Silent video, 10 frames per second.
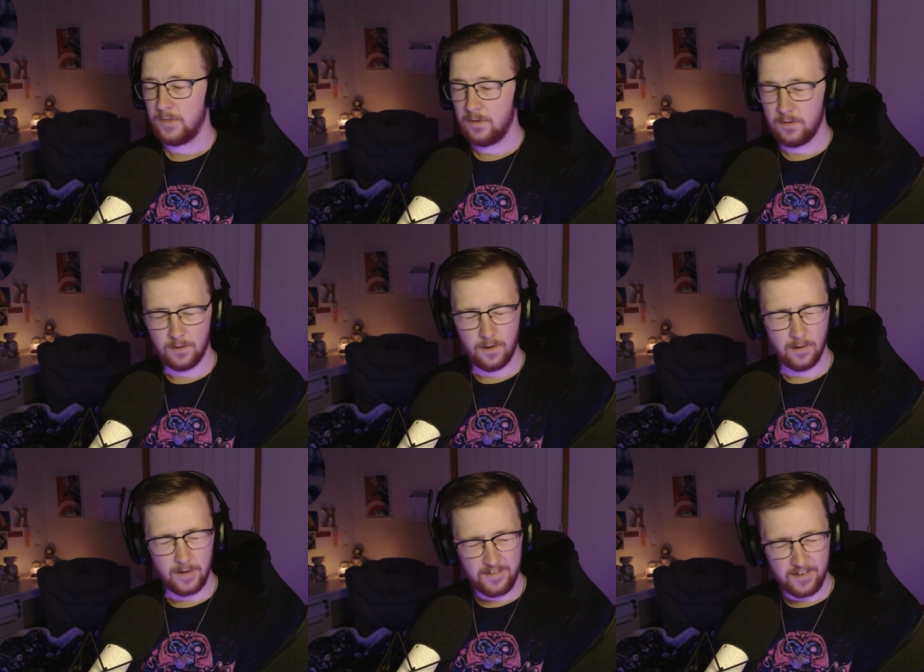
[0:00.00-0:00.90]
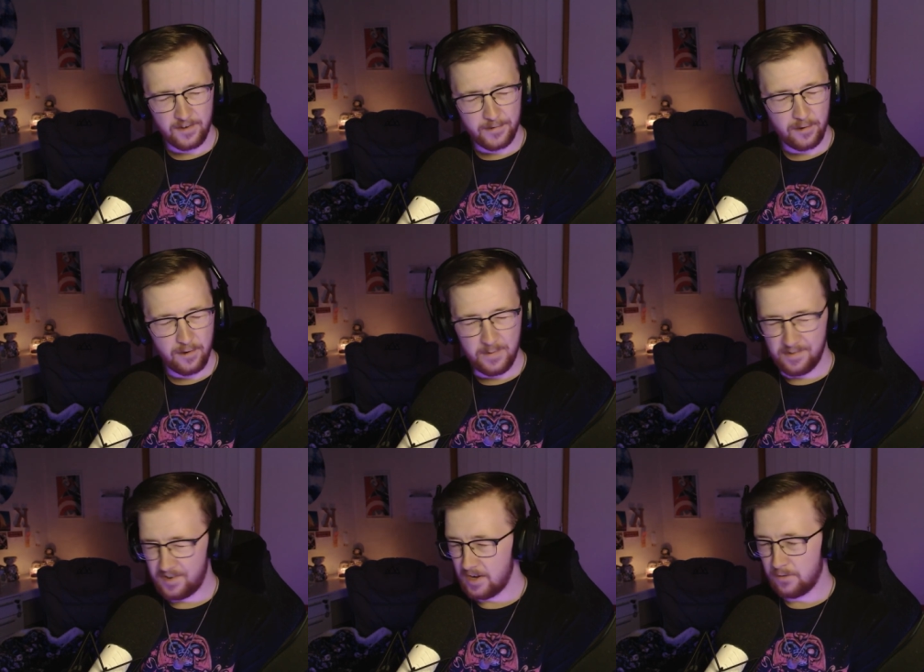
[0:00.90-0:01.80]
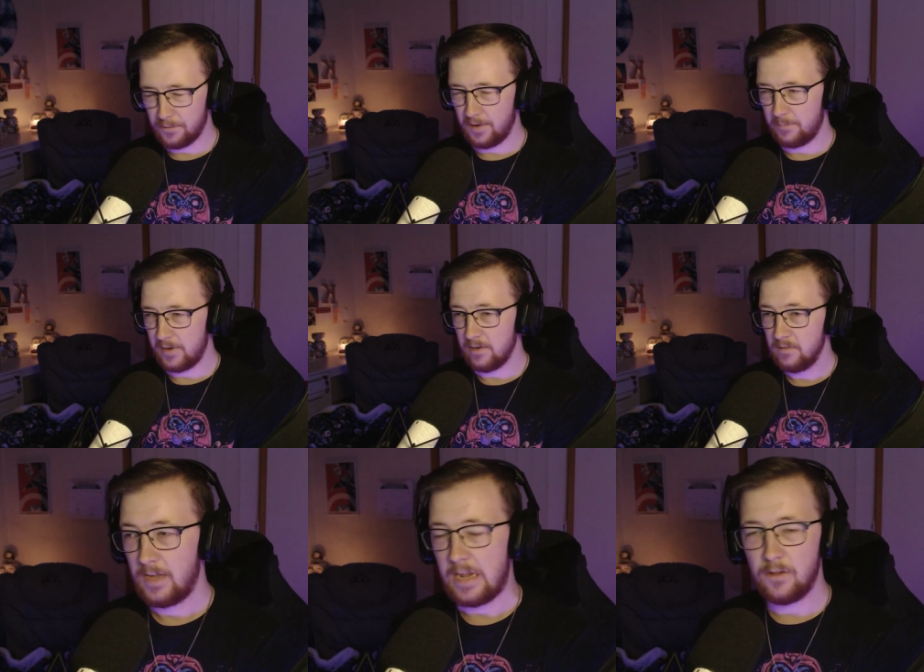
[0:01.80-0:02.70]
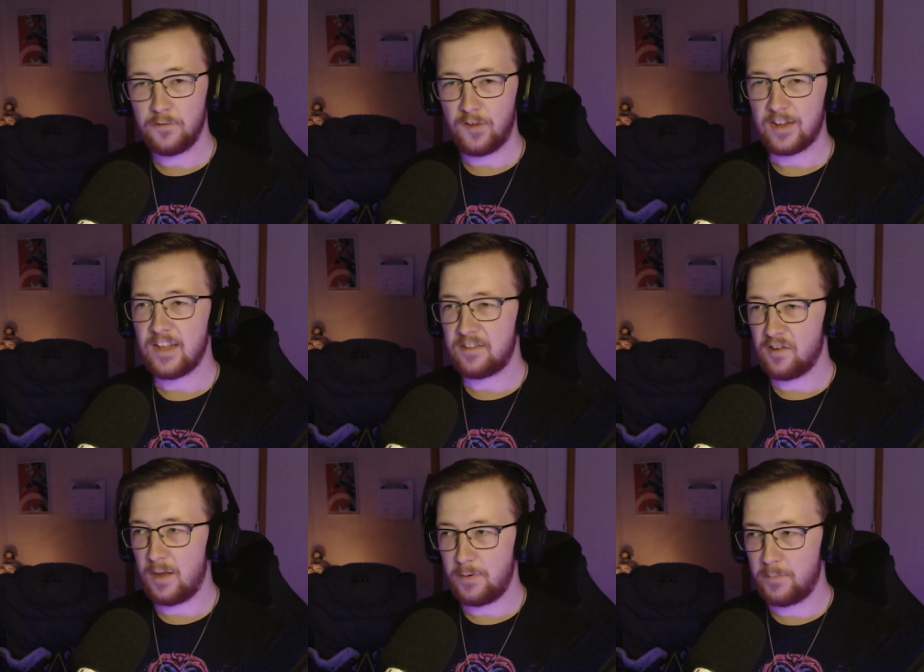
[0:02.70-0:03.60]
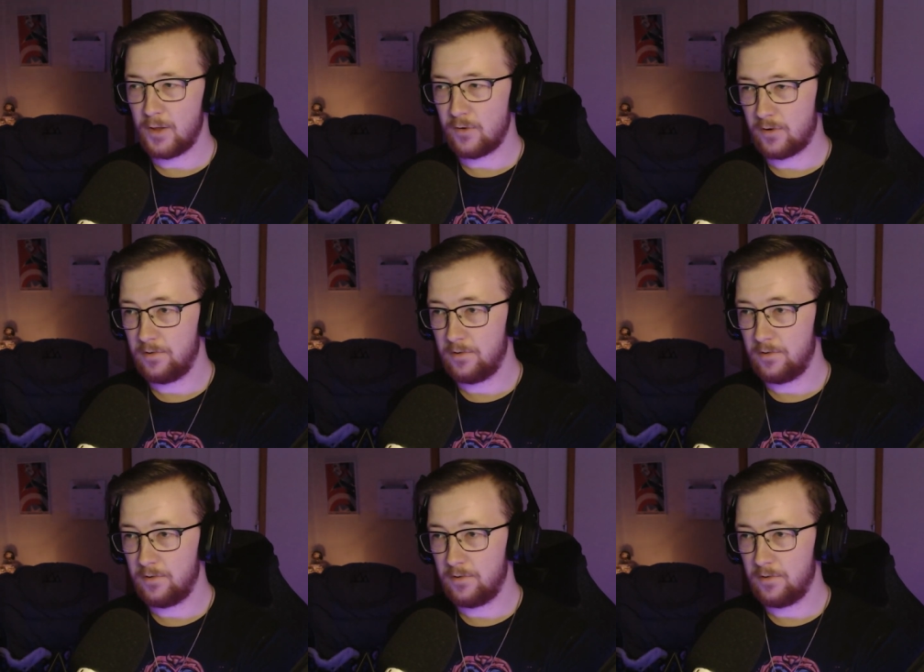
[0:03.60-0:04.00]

Oh god, he's gonna show him his dick or something. He looks like that type of bloke.